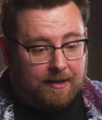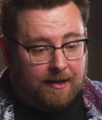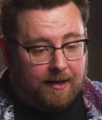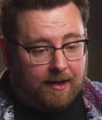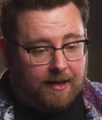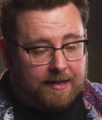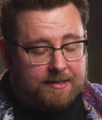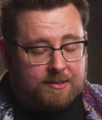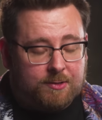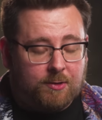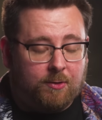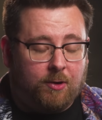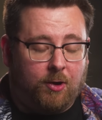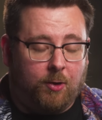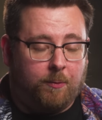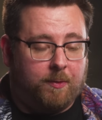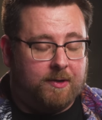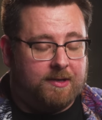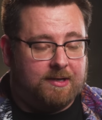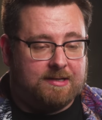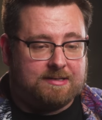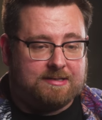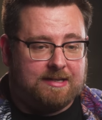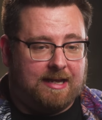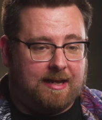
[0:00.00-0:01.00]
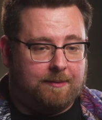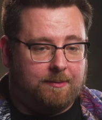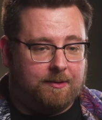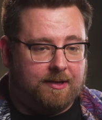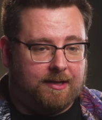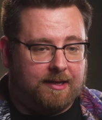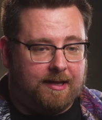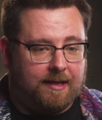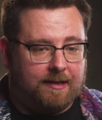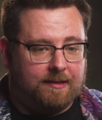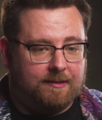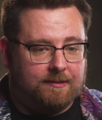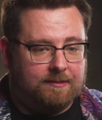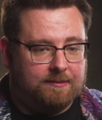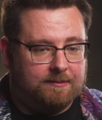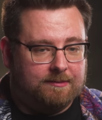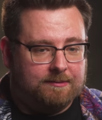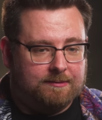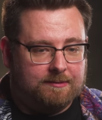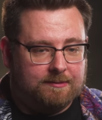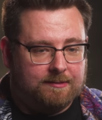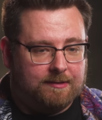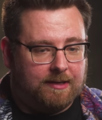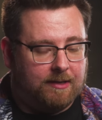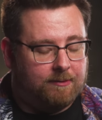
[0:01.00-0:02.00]
I do hope it doesn't happen again.
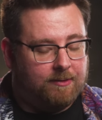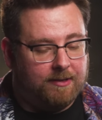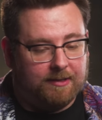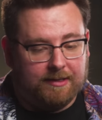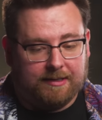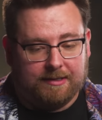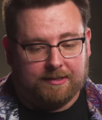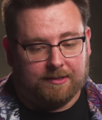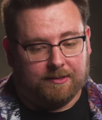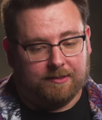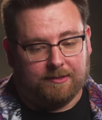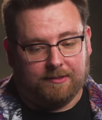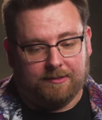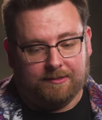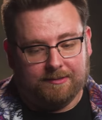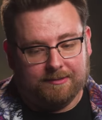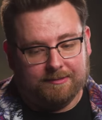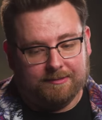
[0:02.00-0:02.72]
I really do.